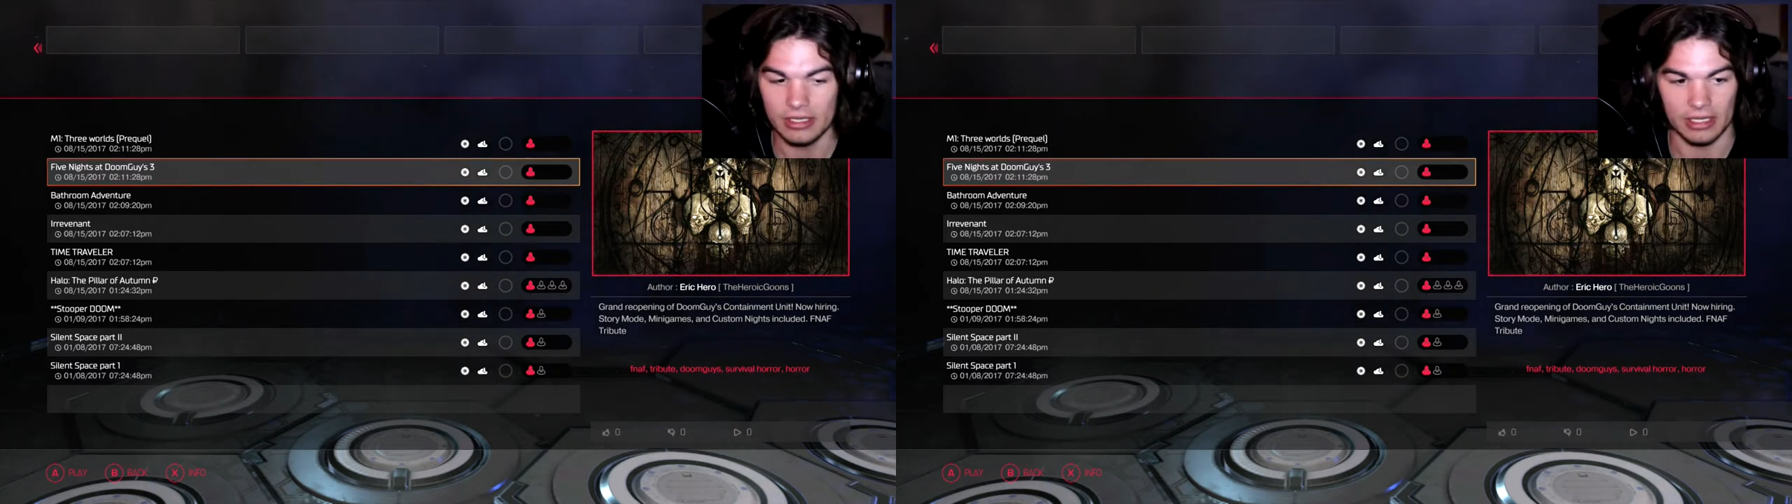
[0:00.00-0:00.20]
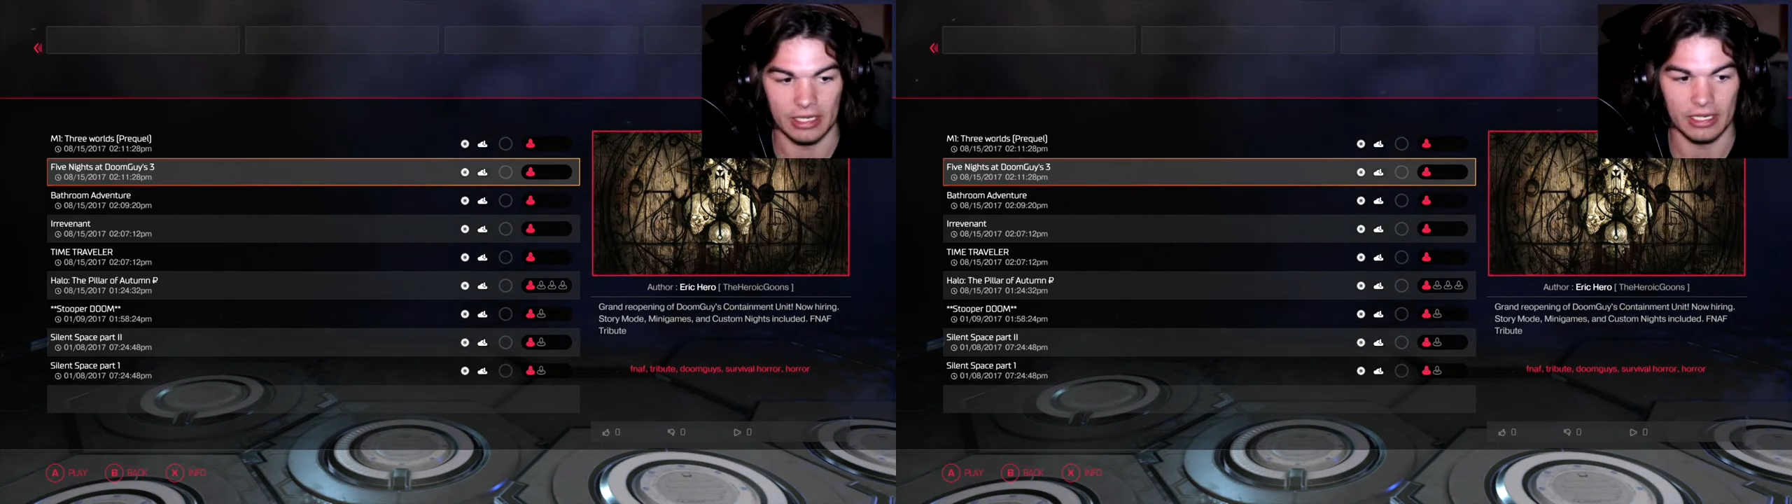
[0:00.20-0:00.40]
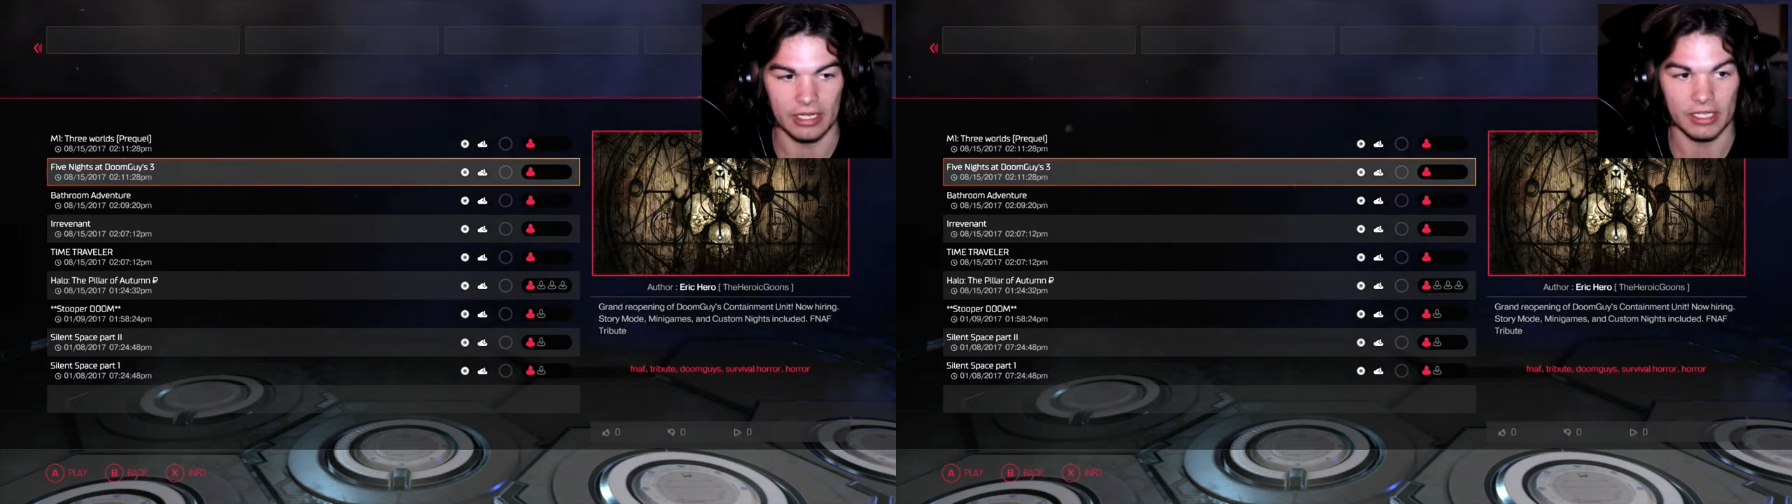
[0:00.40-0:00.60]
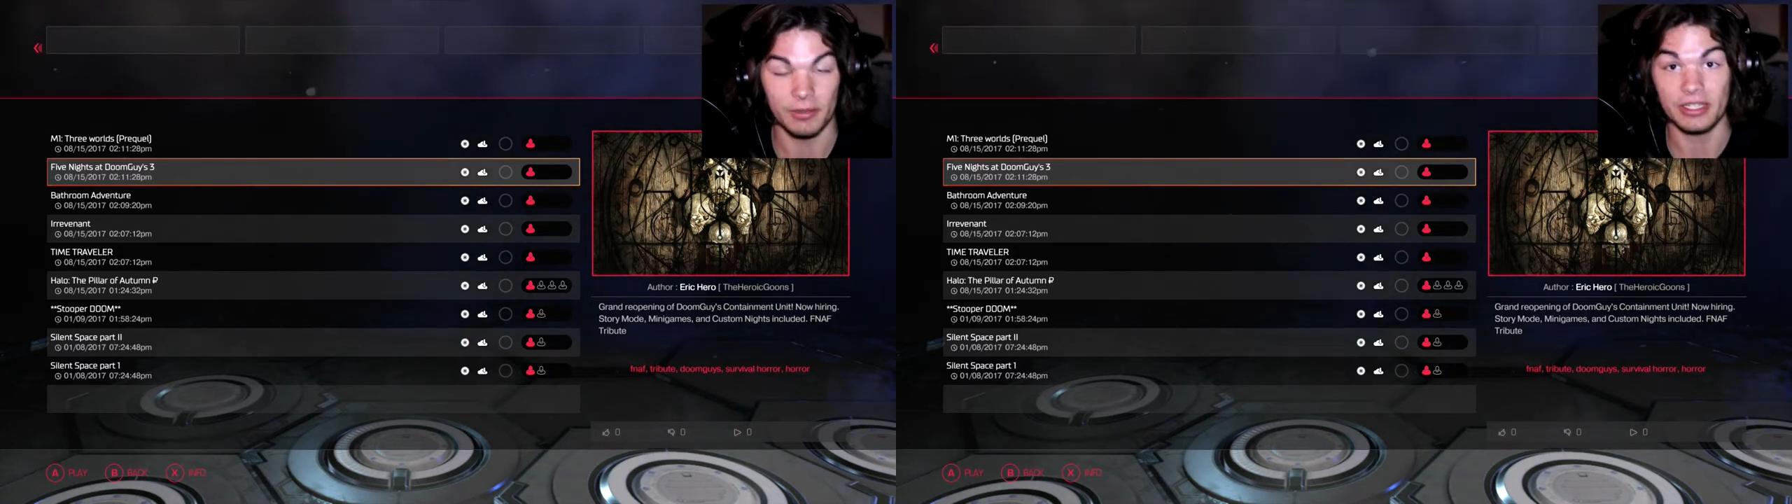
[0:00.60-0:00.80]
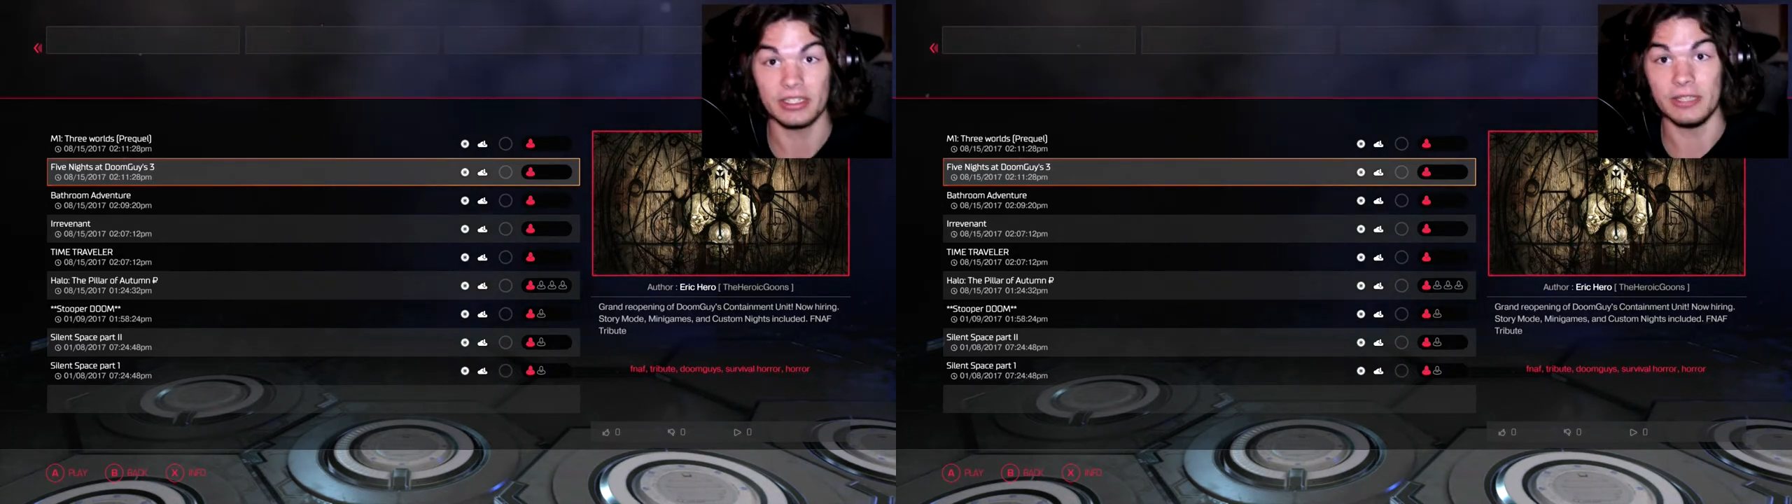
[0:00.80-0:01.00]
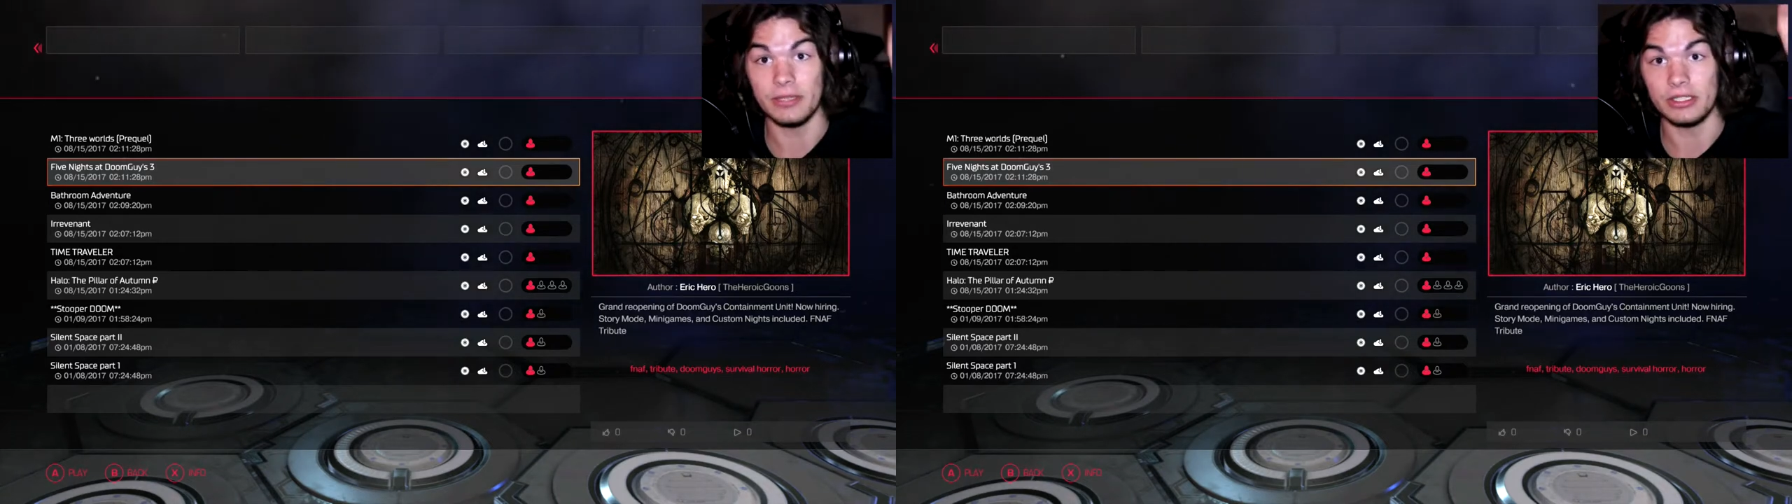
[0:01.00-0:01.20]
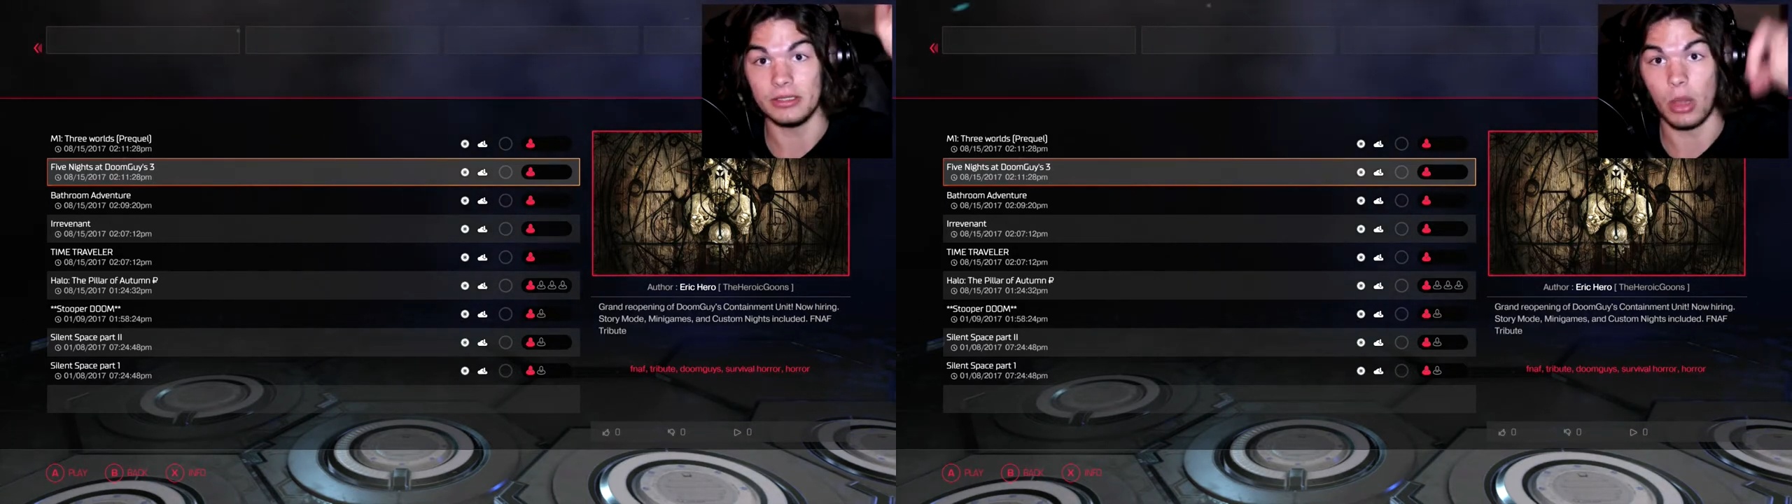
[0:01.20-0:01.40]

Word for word: uh, let me leave me